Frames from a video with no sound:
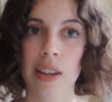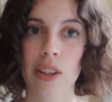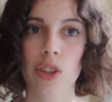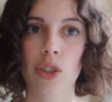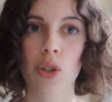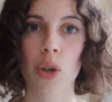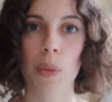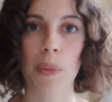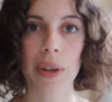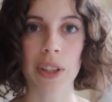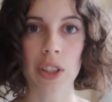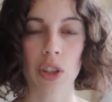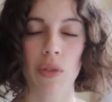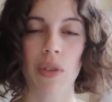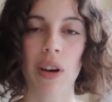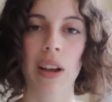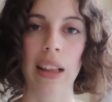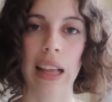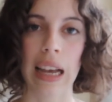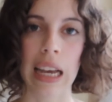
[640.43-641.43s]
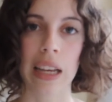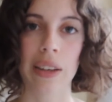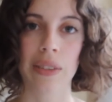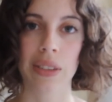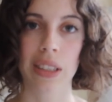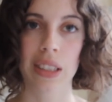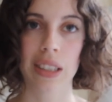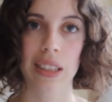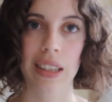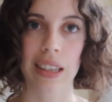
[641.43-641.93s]
So much of our
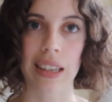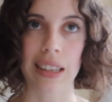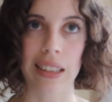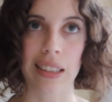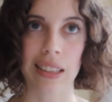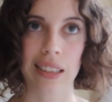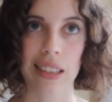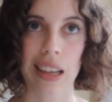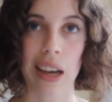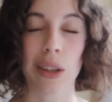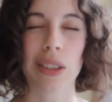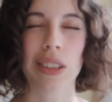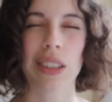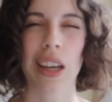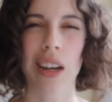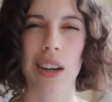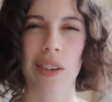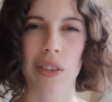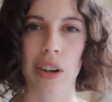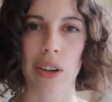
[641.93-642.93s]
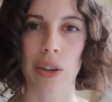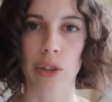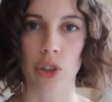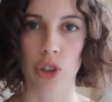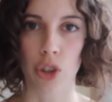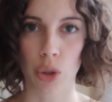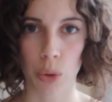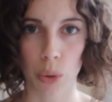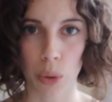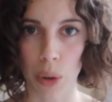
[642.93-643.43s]
lives it's outside of our
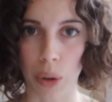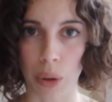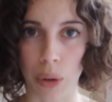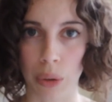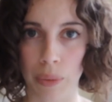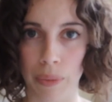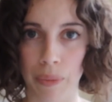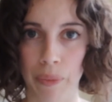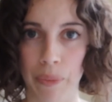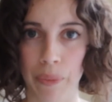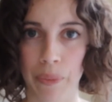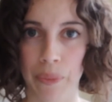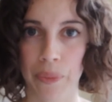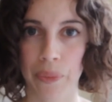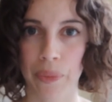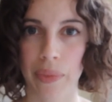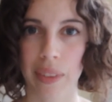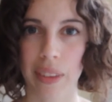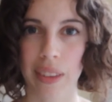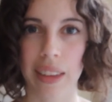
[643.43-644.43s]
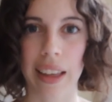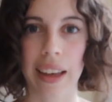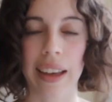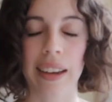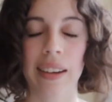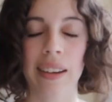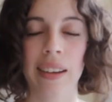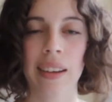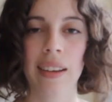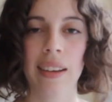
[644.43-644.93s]
control that